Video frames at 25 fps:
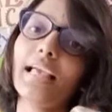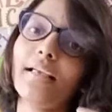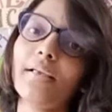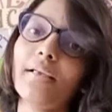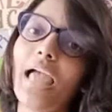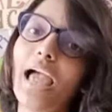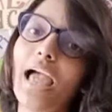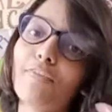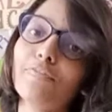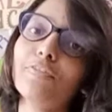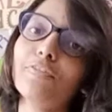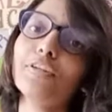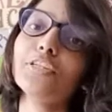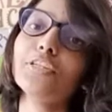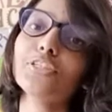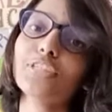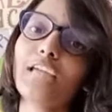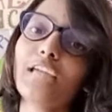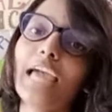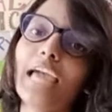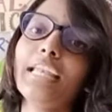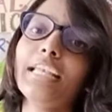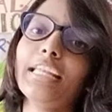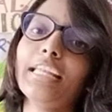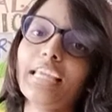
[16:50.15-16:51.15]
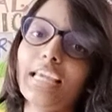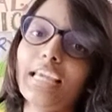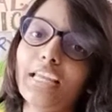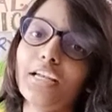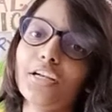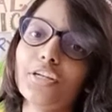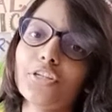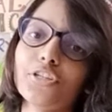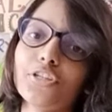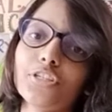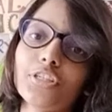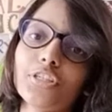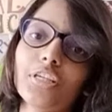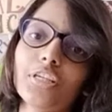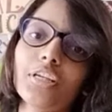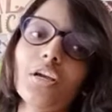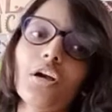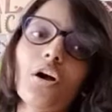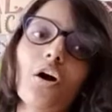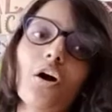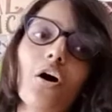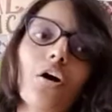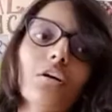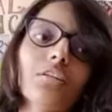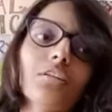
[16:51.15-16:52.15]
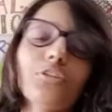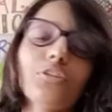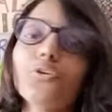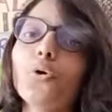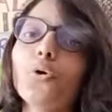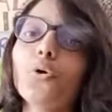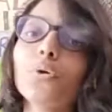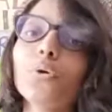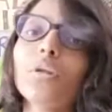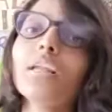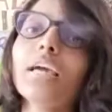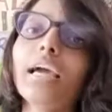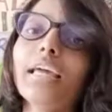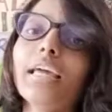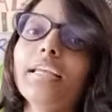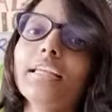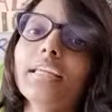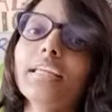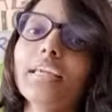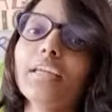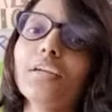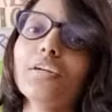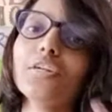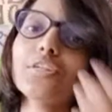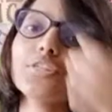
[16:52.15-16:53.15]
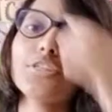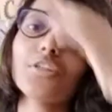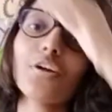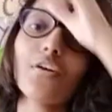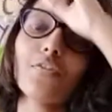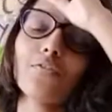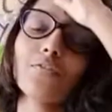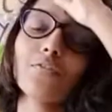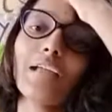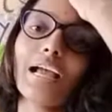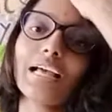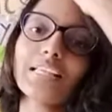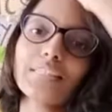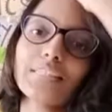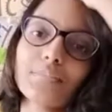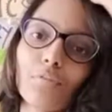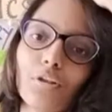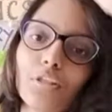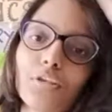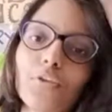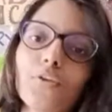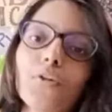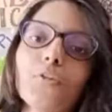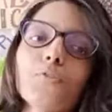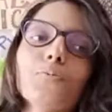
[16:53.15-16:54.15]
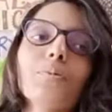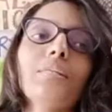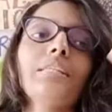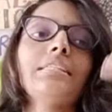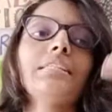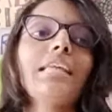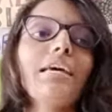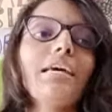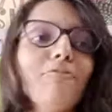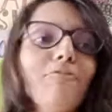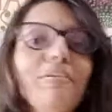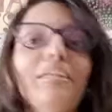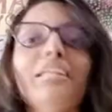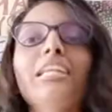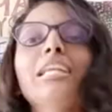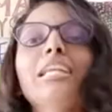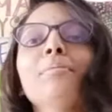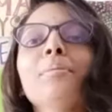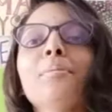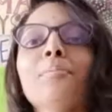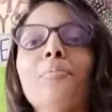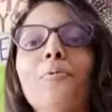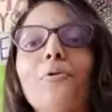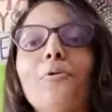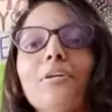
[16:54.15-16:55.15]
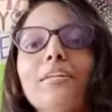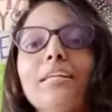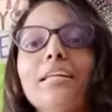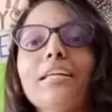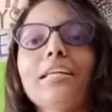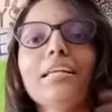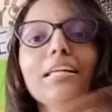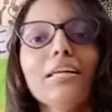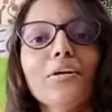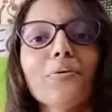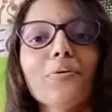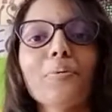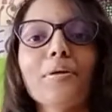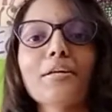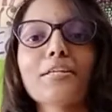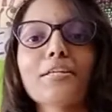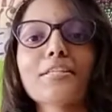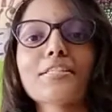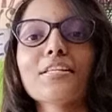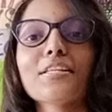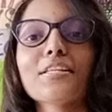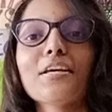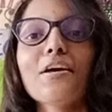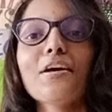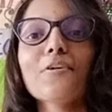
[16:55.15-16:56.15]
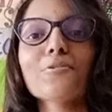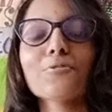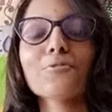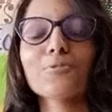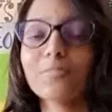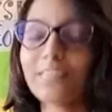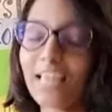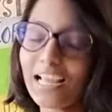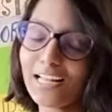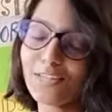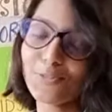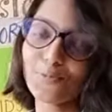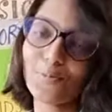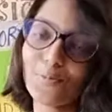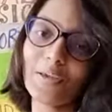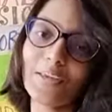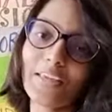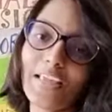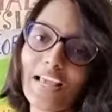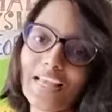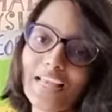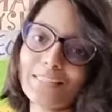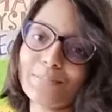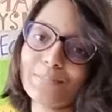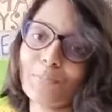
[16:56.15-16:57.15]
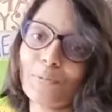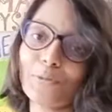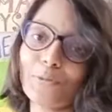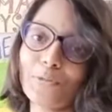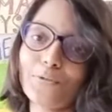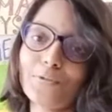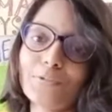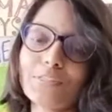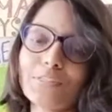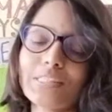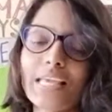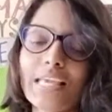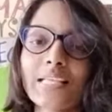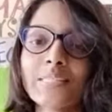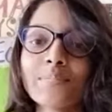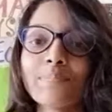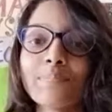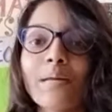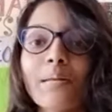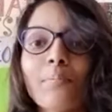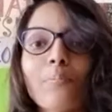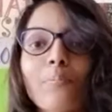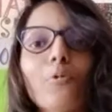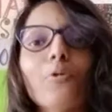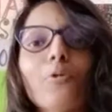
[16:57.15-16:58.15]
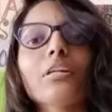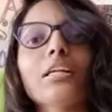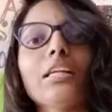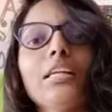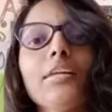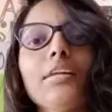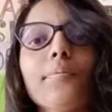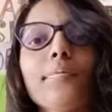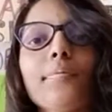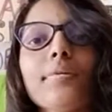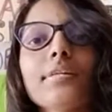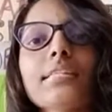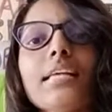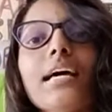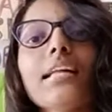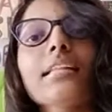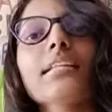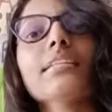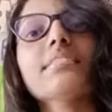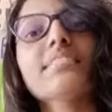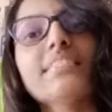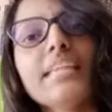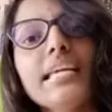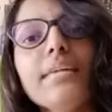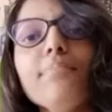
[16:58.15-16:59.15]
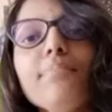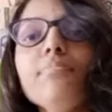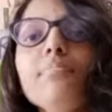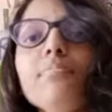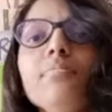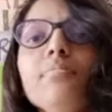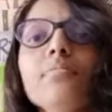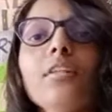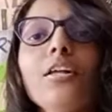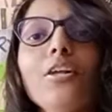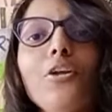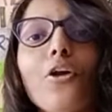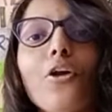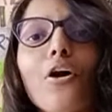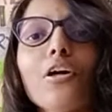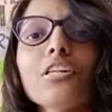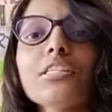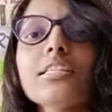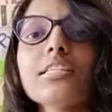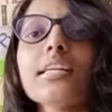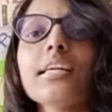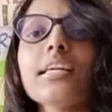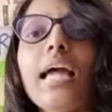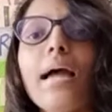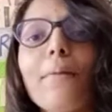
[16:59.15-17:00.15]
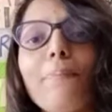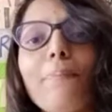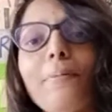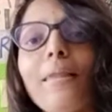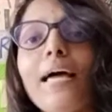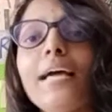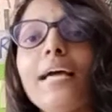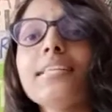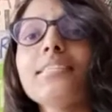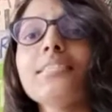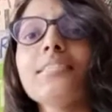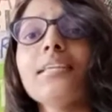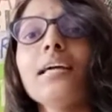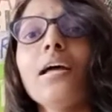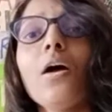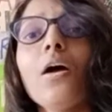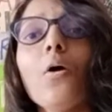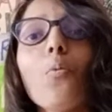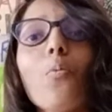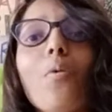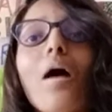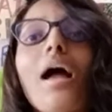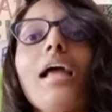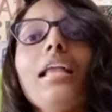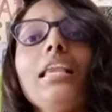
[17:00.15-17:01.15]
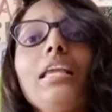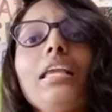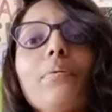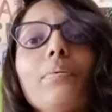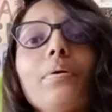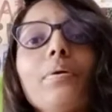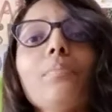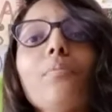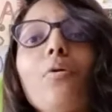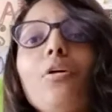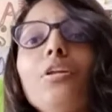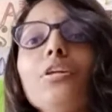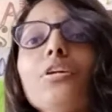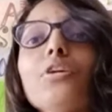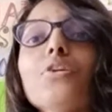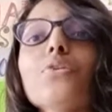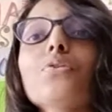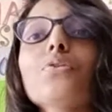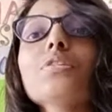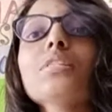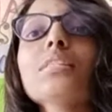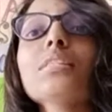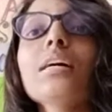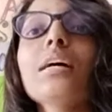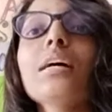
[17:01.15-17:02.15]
average kinetic energy or the total kinetic energy of gas molecules will definitely be more than liquids. So that's why gas molecules, they expand more than liquids, and the same logic applies why liquid molecules